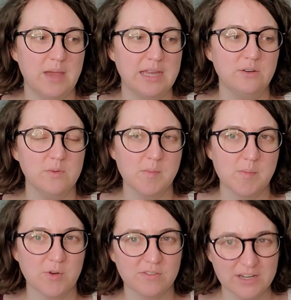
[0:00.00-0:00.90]
I don't
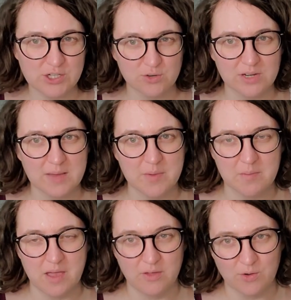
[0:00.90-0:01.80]
remember if I showed him in
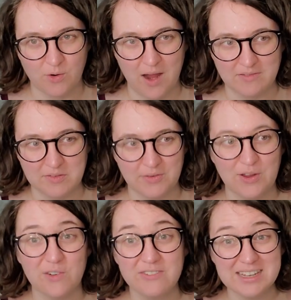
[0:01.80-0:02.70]
my other crafts
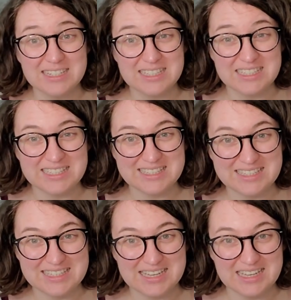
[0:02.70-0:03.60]
video. If I
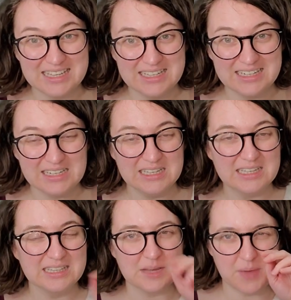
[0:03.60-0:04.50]
did,
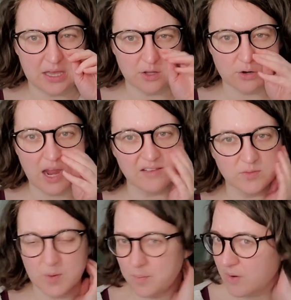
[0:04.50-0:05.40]
like my other
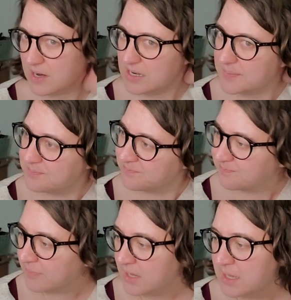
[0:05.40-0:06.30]
crafts whip parade,
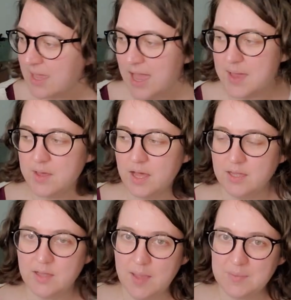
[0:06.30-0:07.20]
I,
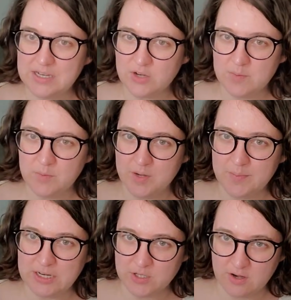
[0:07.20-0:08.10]
I'll, I might try and put a
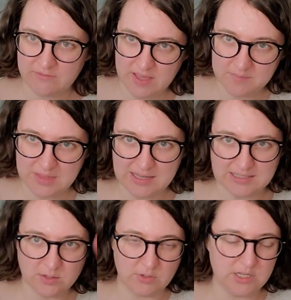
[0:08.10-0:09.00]
picture of him, like a
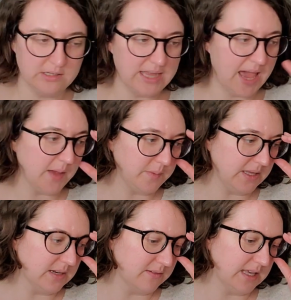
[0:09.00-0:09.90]
screen cap
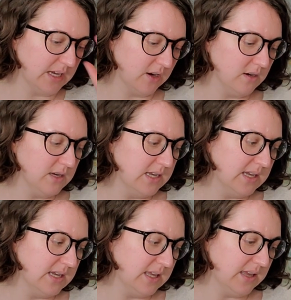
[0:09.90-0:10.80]
in here
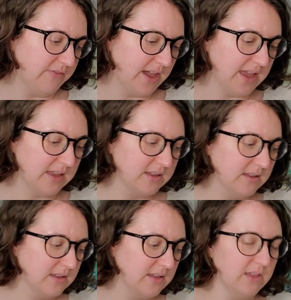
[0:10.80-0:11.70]
if I
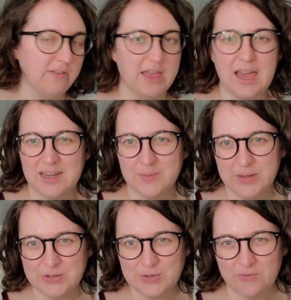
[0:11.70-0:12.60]
if I had a
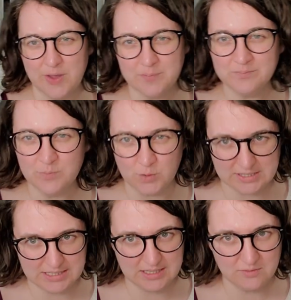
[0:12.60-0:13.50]
picture of him. We'll
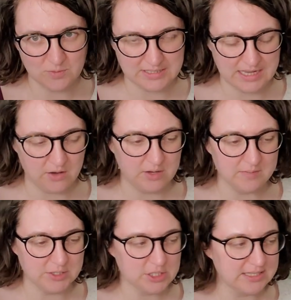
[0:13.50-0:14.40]
see. We'll see how
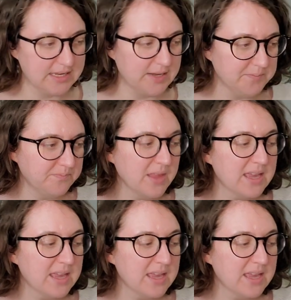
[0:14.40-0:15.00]
ambitious I am.